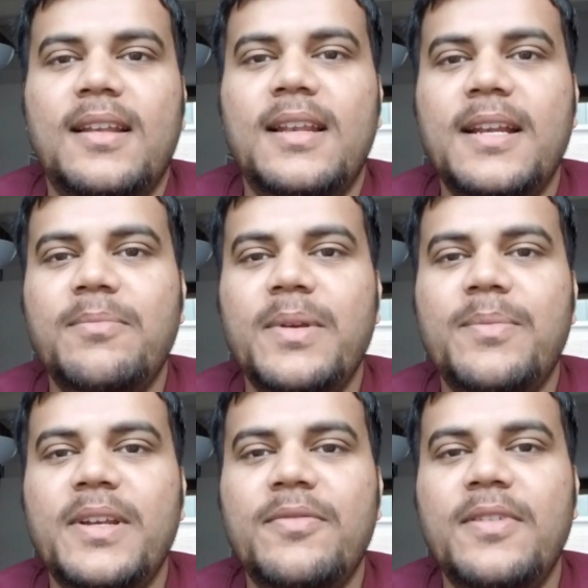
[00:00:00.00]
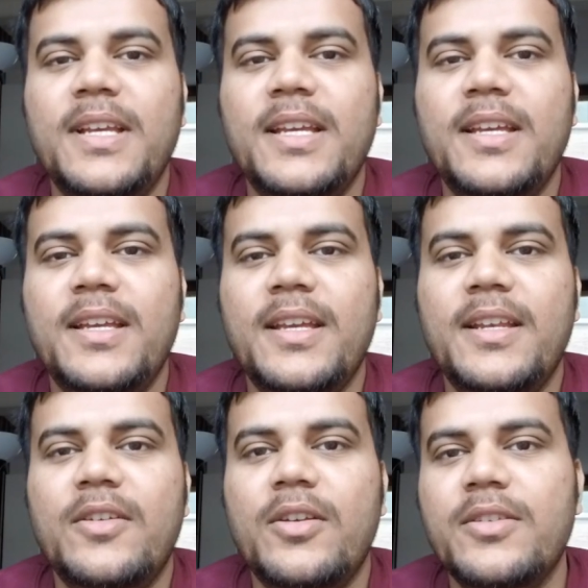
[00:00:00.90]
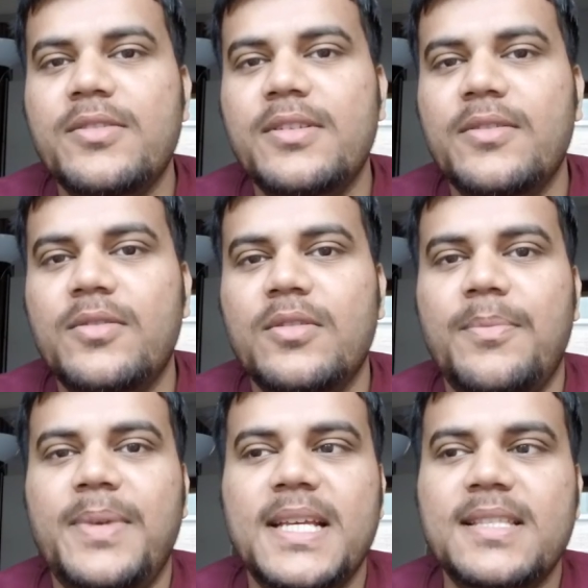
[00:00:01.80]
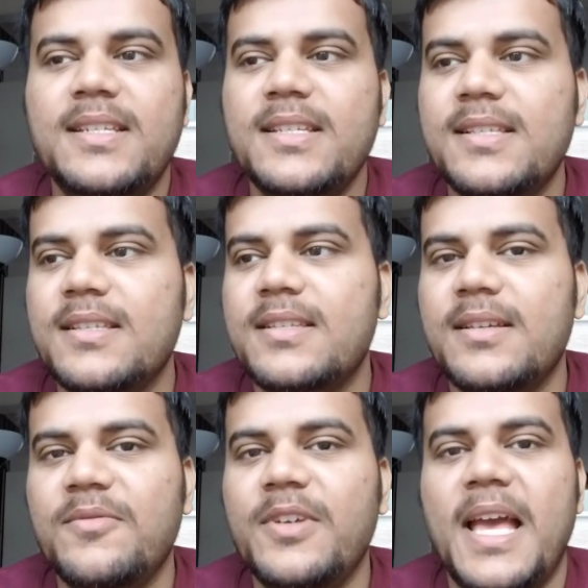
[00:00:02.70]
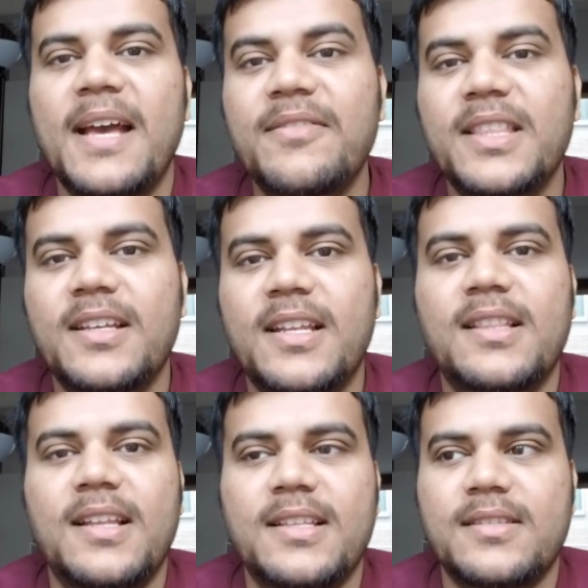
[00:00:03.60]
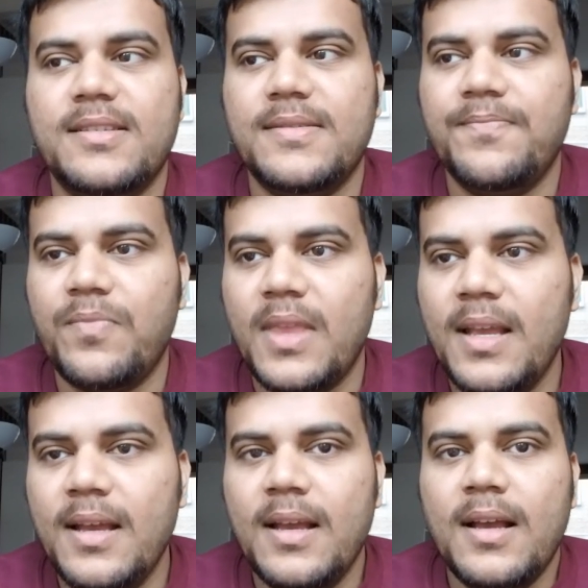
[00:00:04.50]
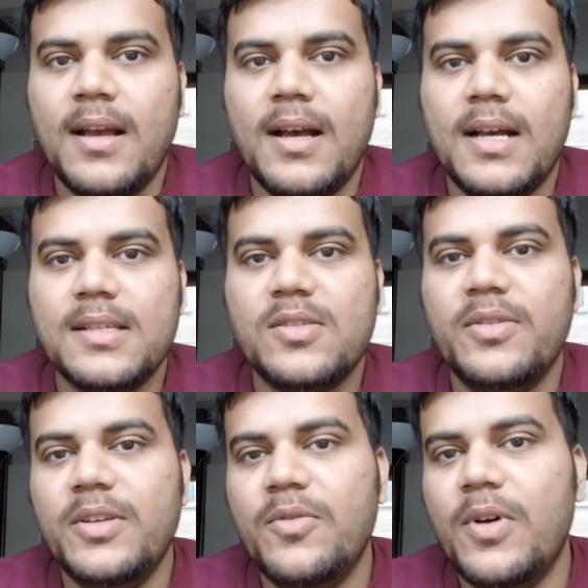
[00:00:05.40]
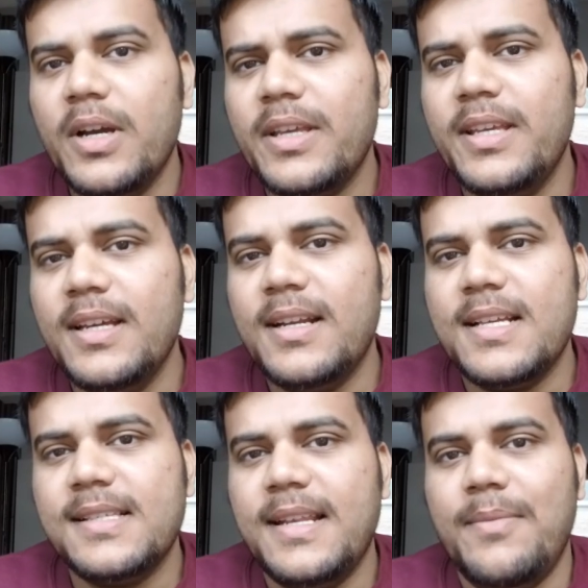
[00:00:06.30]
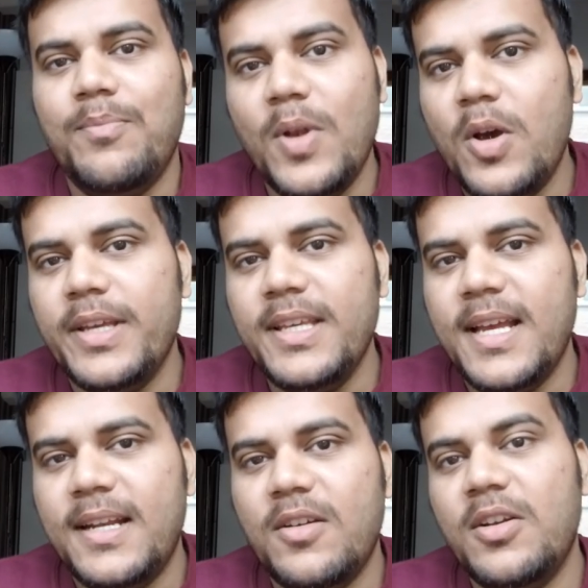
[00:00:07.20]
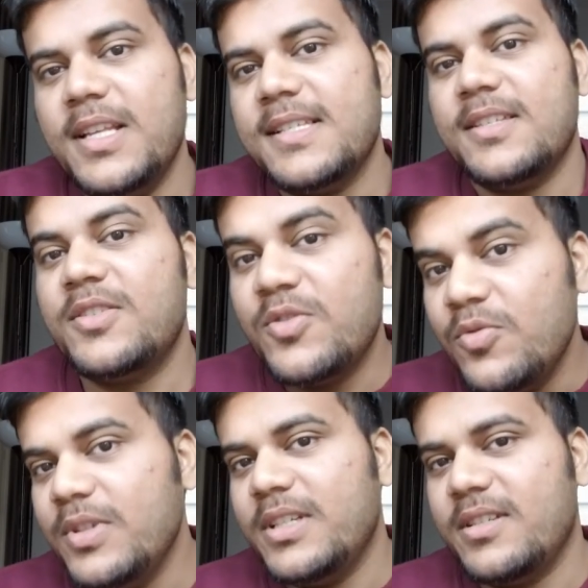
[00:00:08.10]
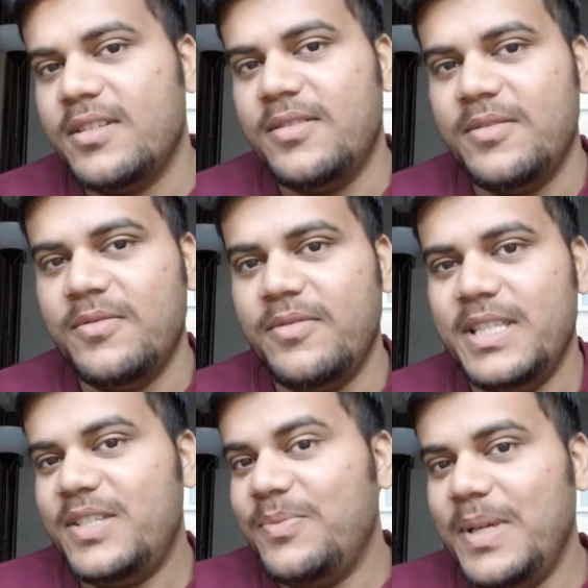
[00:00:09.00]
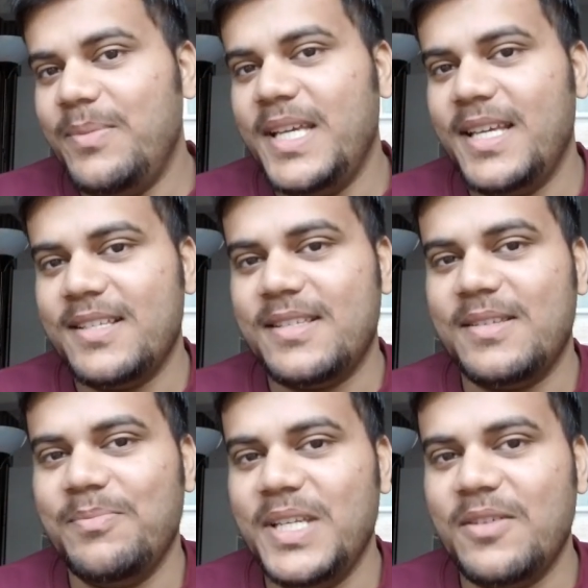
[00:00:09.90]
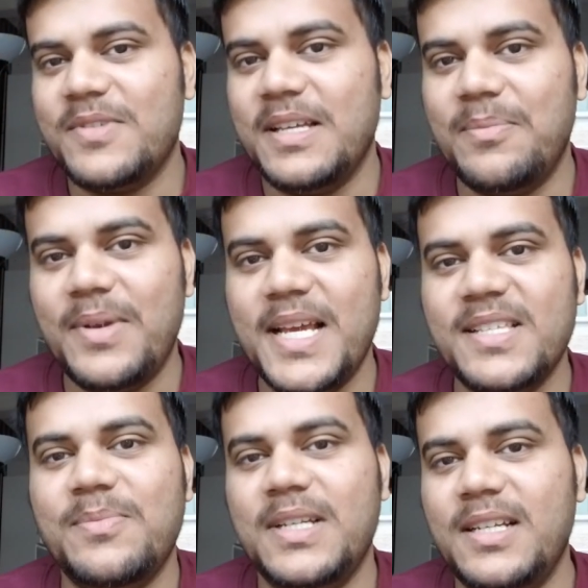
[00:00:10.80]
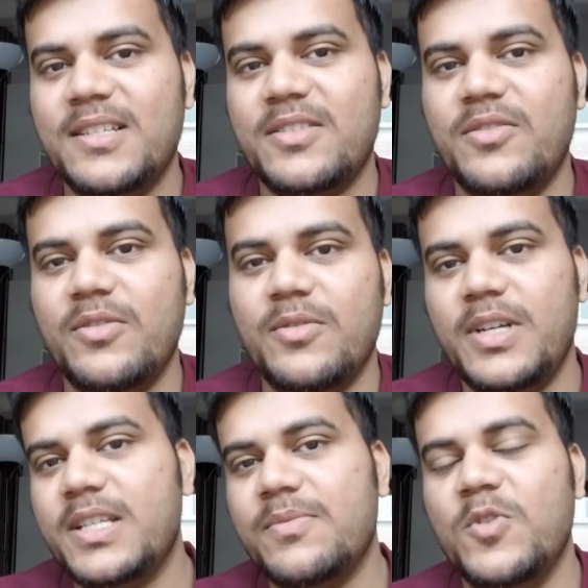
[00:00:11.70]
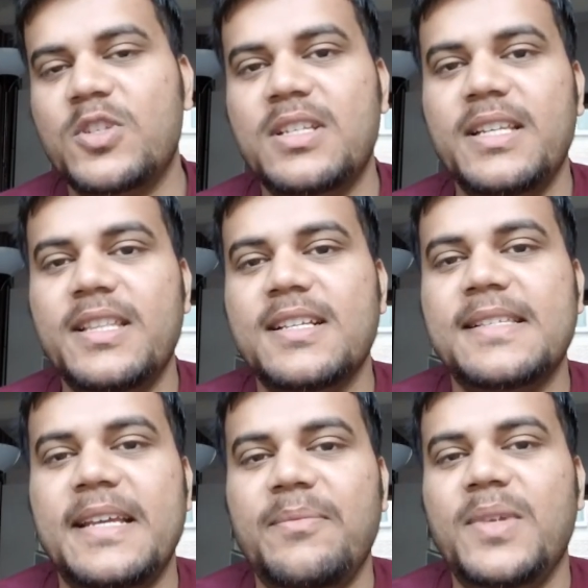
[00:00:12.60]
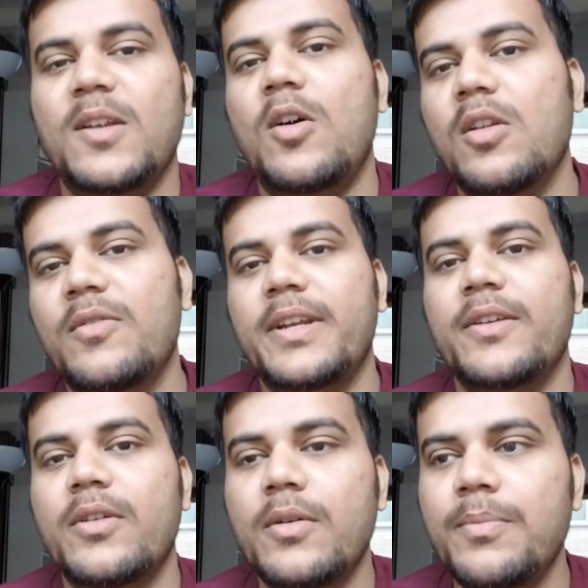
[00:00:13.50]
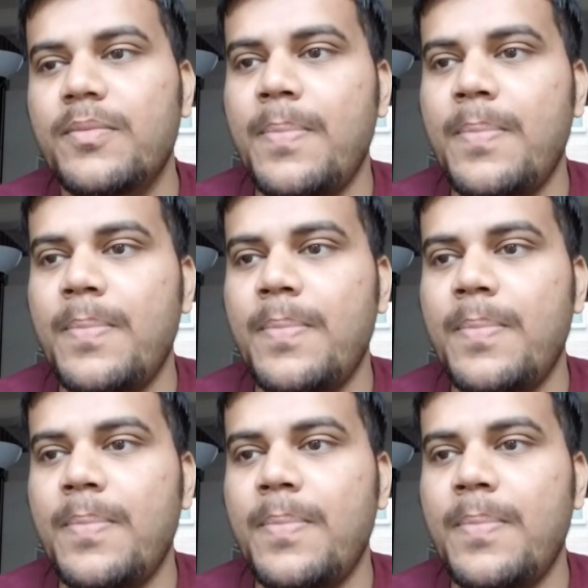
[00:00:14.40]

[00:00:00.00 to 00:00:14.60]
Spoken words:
Let me briefly introduce you to the PhD system we have in the Netherlands. So you work here as an employee and not as a student, which may be a bit of surprise, but it's true. It's mostly the same in all over Europe.